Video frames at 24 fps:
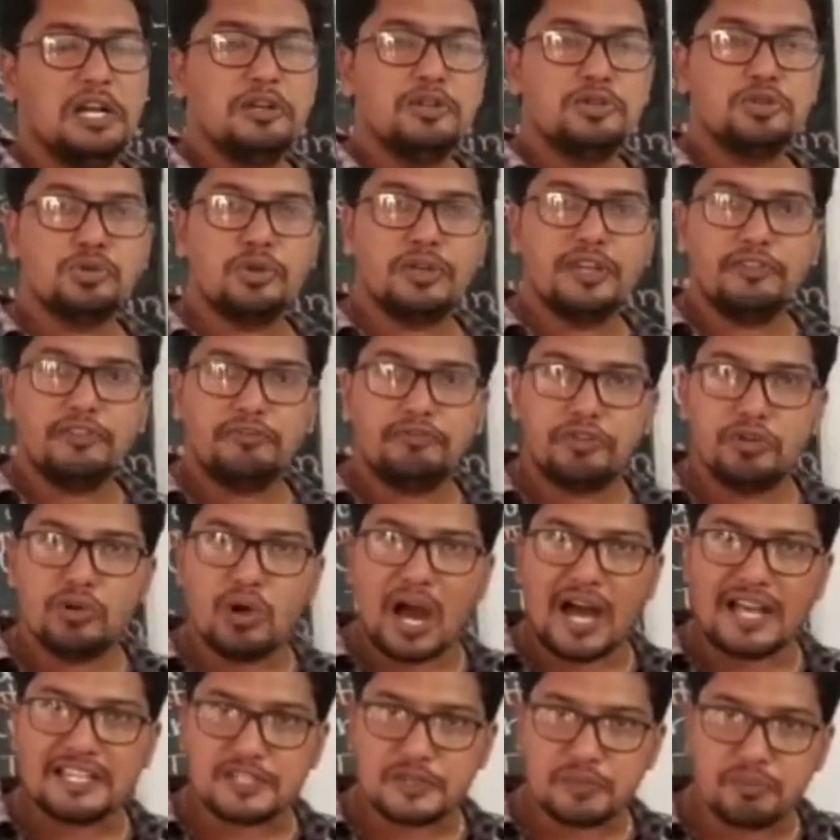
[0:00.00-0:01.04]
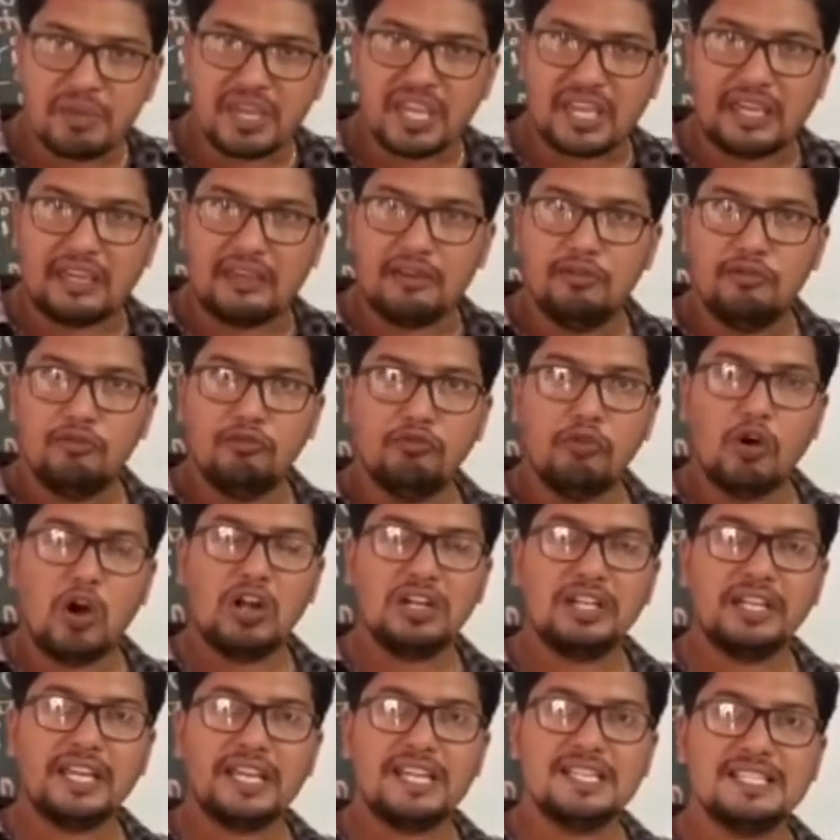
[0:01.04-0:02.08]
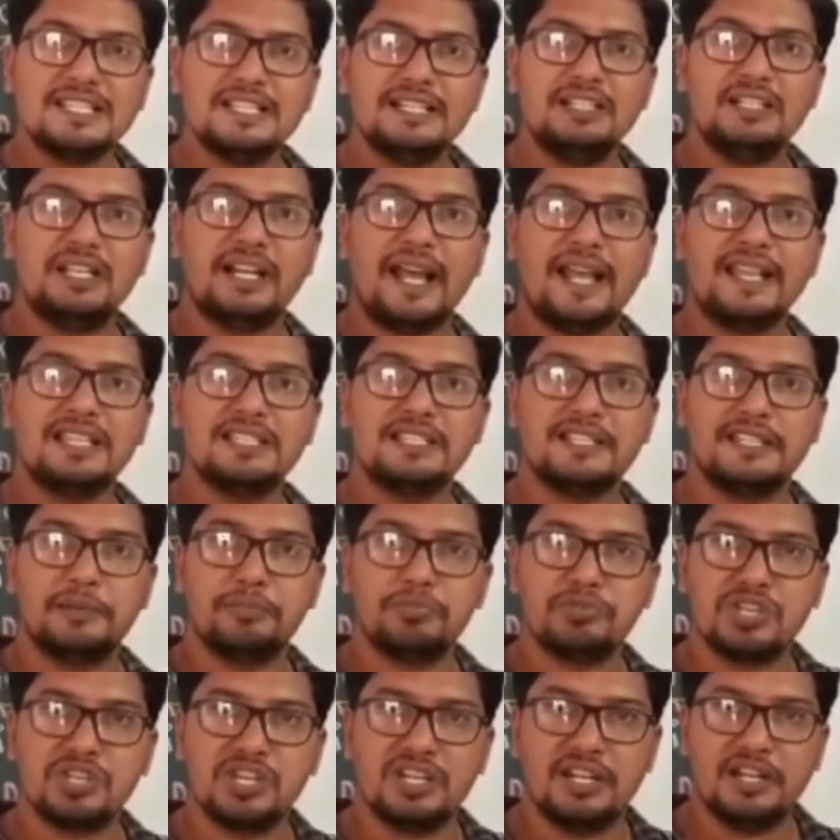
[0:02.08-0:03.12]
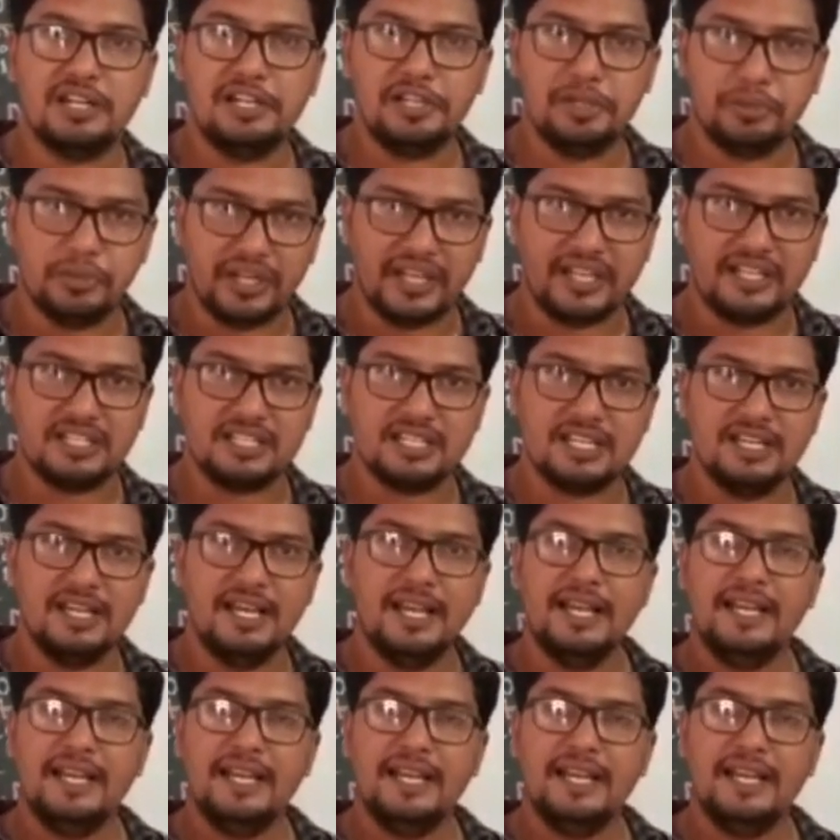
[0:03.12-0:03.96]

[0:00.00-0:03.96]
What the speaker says: So if you ask me, what is a transcriptional unit?